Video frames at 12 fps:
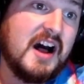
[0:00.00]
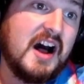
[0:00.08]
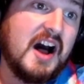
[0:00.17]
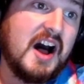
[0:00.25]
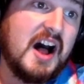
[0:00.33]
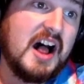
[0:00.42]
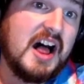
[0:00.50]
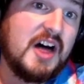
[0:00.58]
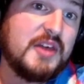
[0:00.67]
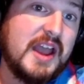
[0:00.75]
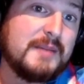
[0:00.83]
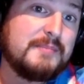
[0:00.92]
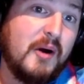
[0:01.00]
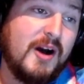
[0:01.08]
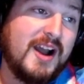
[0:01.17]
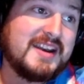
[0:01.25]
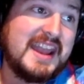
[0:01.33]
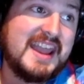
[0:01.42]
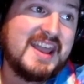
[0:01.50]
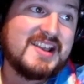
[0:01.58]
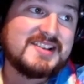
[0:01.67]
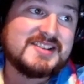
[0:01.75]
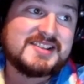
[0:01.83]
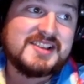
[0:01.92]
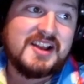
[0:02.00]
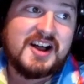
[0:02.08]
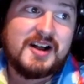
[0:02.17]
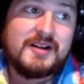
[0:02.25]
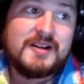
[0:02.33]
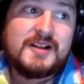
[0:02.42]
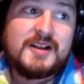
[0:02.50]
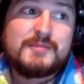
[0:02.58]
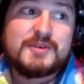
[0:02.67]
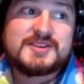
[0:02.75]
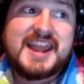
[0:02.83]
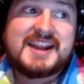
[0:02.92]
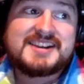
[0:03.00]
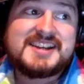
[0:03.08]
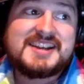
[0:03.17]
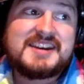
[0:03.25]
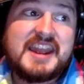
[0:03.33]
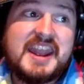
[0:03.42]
uh, that Bond has uh, protecting.